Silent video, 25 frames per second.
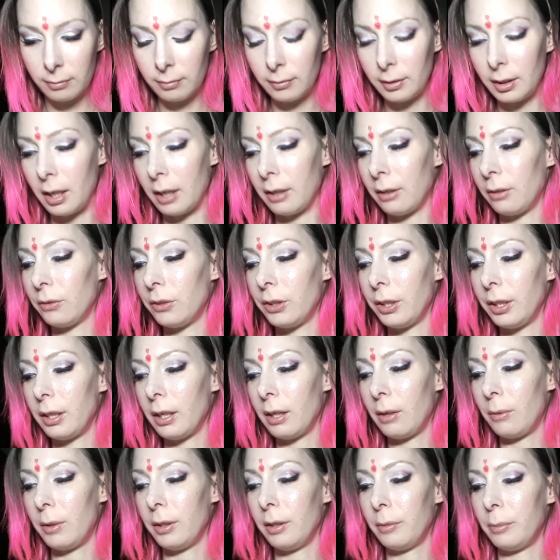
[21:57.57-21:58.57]
I don't think I
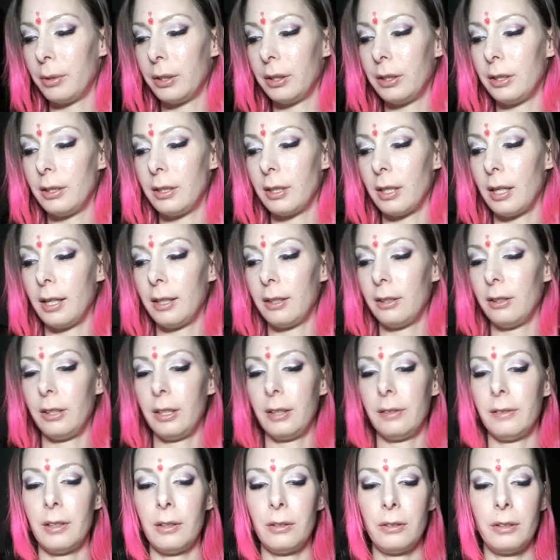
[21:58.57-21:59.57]
want to put the title I
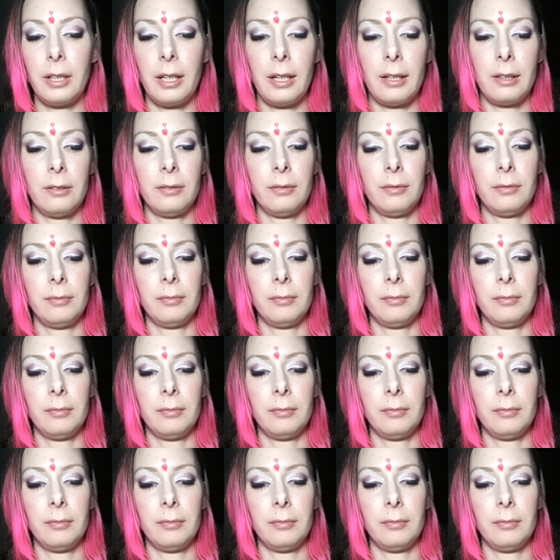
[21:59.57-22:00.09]
wrote down.